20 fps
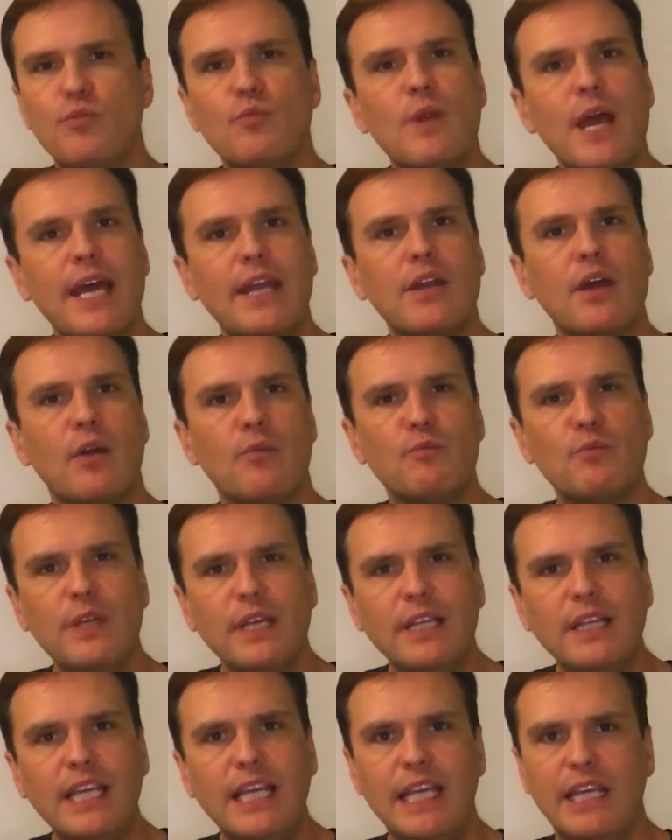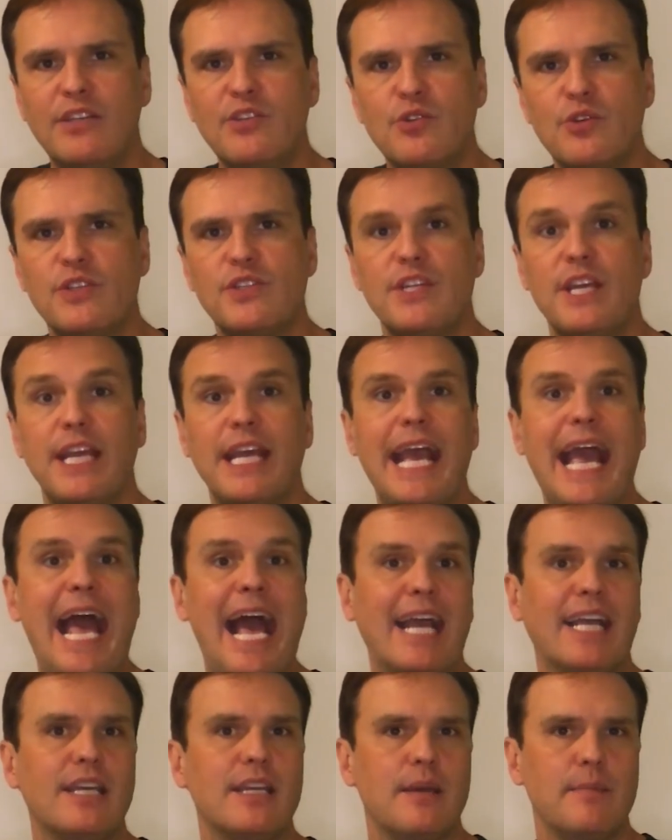you read a really interesting
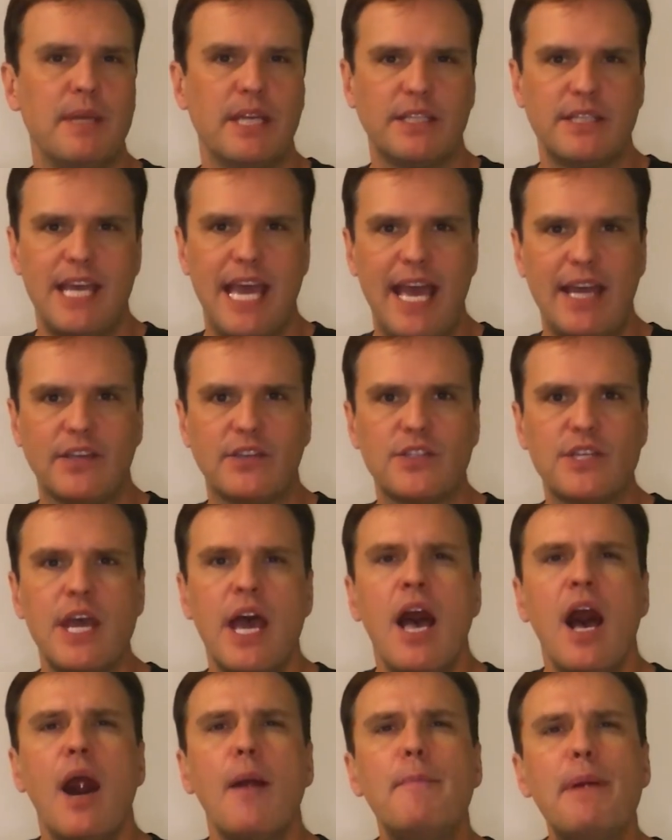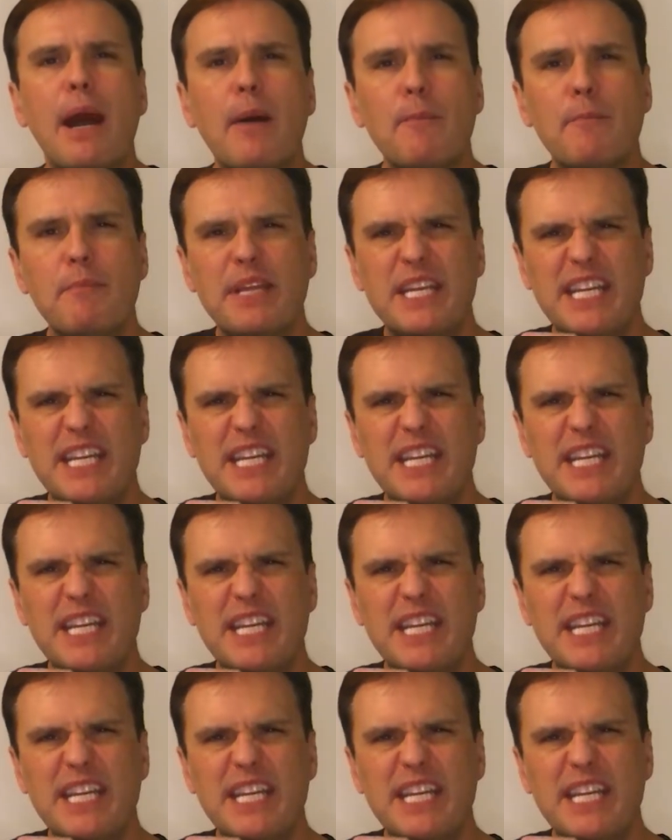academic text about